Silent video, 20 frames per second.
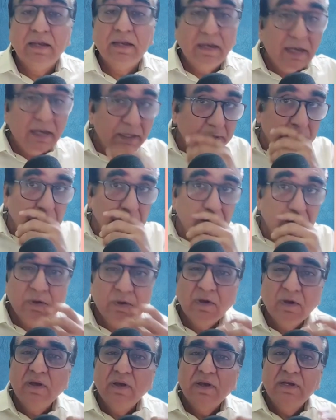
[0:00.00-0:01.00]
led to
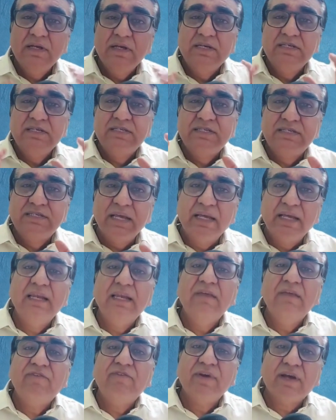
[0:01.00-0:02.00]

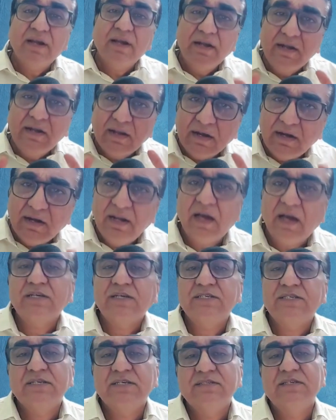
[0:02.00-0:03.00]
significant
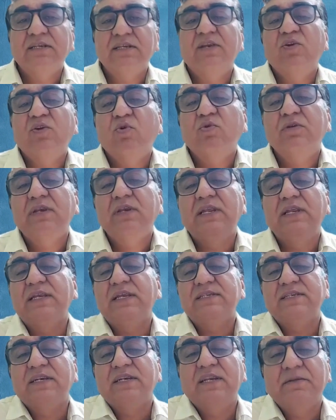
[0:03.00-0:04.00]
reductions in
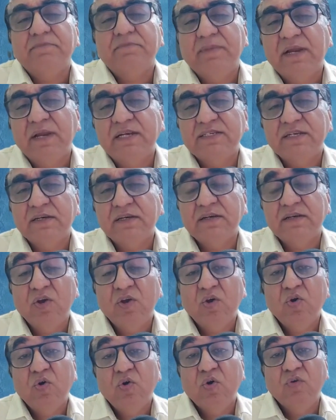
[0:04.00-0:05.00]
loneliness and depression
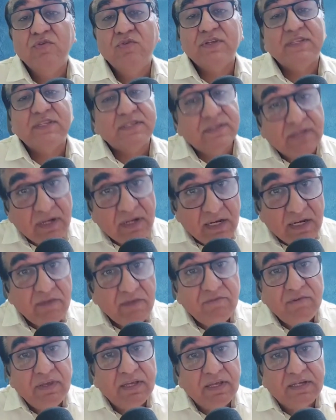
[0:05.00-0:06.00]
over
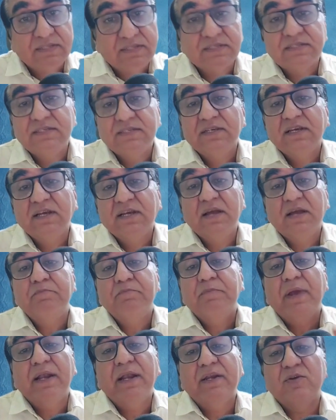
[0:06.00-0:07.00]
3 weeks
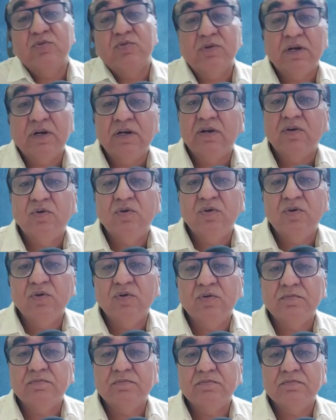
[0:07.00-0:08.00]
compared to control
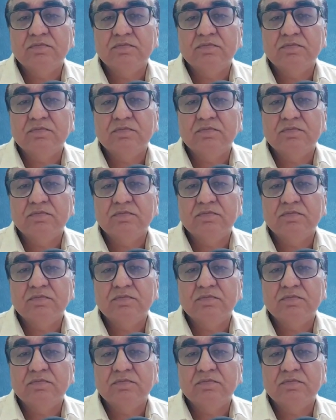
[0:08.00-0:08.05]
group.